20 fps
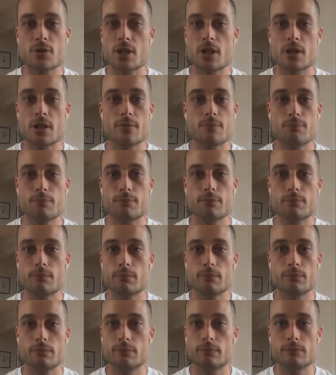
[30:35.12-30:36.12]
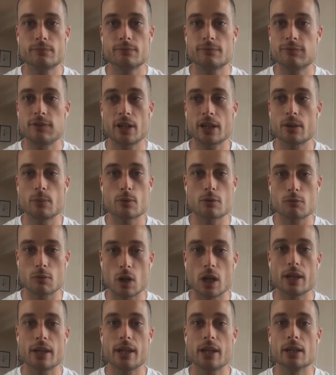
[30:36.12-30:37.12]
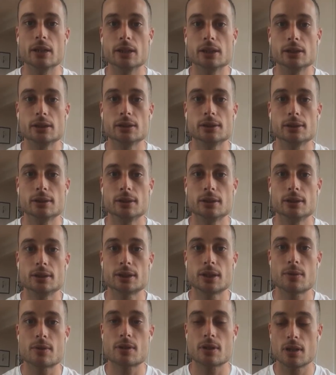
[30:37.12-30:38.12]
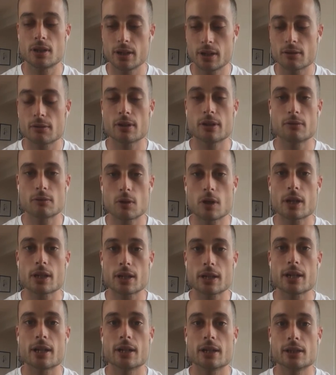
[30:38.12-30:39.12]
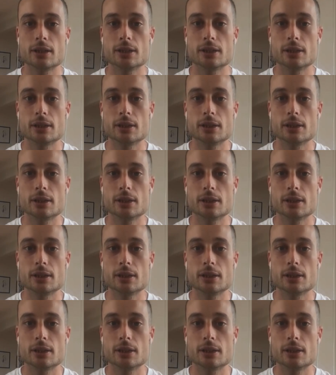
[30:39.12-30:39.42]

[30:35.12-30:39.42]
She fucking was right there. She was literally right there.